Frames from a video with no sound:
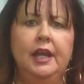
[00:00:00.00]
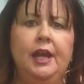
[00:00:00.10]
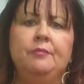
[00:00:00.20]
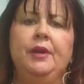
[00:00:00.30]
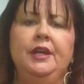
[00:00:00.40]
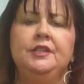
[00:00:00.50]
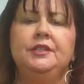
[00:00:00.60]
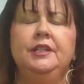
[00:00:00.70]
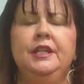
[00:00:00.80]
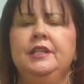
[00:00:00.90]
and paste
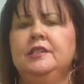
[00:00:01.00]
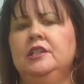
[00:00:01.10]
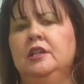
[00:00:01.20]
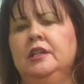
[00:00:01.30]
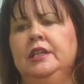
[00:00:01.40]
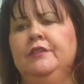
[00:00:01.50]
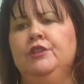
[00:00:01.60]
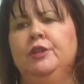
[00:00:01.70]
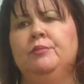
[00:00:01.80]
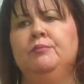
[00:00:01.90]
it. It does not give
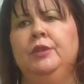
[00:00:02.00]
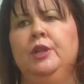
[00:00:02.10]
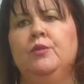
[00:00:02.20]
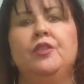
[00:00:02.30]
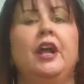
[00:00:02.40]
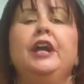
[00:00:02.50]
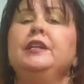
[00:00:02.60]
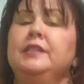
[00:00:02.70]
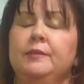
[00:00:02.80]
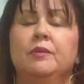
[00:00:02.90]
you anywhere that I
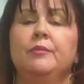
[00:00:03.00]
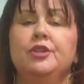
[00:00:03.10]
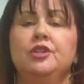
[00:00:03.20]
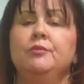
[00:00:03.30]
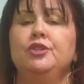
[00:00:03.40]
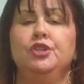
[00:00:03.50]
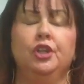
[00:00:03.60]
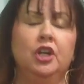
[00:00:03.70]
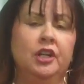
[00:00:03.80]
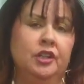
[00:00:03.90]
can see permission, but
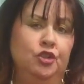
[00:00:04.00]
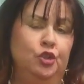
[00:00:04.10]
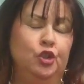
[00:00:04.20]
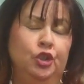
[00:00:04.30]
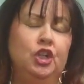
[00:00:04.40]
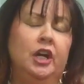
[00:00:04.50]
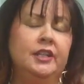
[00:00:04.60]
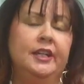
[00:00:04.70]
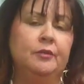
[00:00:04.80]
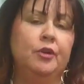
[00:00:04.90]
you could
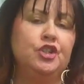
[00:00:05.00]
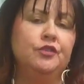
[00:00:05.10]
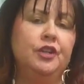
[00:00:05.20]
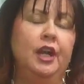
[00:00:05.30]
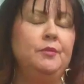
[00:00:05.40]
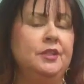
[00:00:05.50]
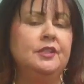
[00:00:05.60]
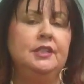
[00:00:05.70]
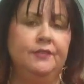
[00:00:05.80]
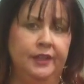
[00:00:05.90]
contact March of Dimes and
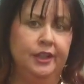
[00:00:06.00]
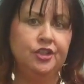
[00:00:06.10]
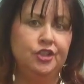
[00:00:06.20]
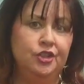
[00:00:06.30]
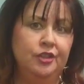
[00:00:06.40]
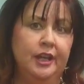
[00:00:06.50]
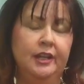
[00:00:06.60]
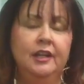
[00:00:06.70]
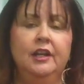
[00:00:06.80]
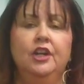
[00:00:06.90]
see if they'd let you do that.
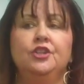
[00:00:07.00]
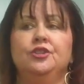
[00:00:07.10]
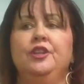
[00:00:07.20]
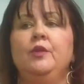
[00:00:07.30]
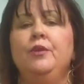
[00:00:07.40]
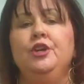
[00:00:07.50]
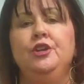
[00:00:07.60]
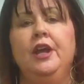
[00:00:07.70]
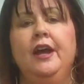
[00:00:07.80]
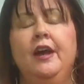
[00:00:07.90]
So that way you'd
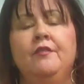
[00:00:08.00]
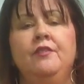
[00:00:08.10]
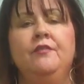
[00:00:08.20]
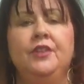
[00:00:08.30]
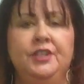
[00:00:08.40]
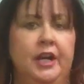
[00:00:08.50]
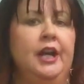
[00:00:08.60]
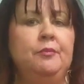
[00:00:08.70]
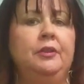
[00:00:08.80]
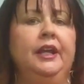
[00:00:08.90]
have the
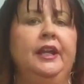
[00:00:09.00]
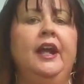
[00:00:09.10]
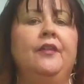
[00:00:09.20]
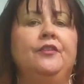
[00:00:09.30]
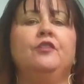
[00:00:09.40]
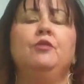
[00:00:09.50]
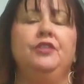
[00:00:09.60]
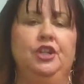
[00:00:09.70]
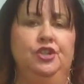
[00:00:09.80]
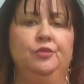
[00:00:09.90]
diet plan out there of what
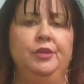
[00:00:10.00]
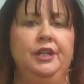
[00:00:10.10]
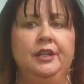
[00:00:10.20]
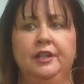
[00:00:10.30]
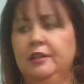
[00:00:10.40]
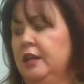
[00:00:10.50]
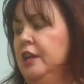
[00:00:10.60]
they should be eating.